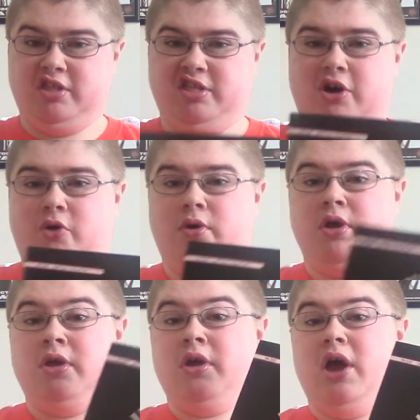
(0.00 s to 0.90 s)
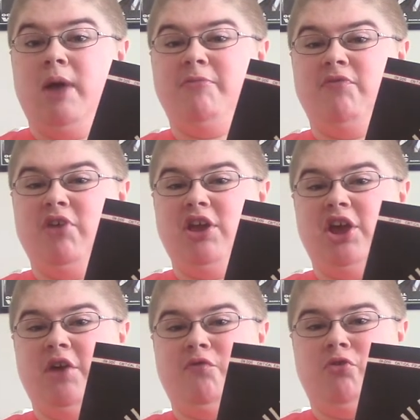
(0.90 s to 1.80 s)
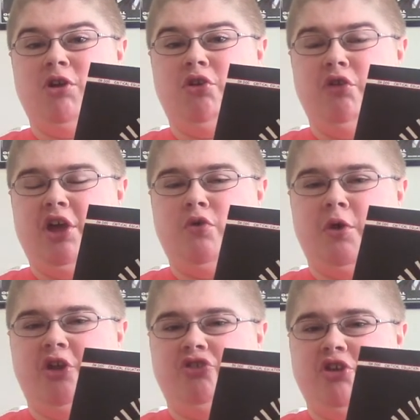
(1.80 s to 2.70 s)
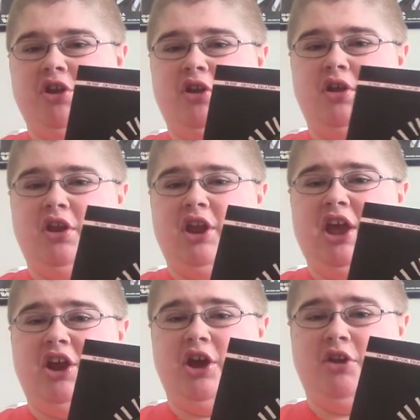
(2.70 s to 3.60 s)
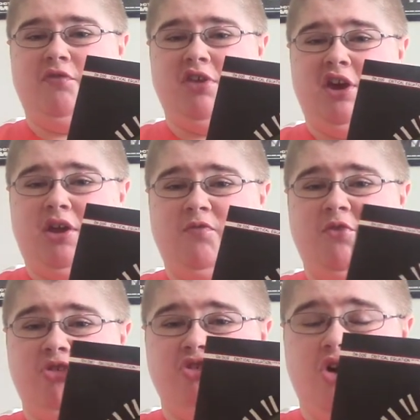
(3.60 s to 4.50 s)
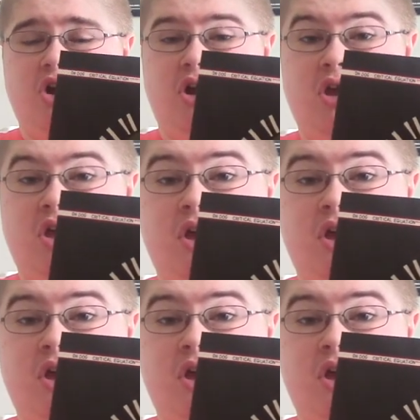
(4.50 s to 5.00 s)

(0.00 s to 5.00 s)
So I'm definitely going to give Critical Equation an 8 out of 10 for sure.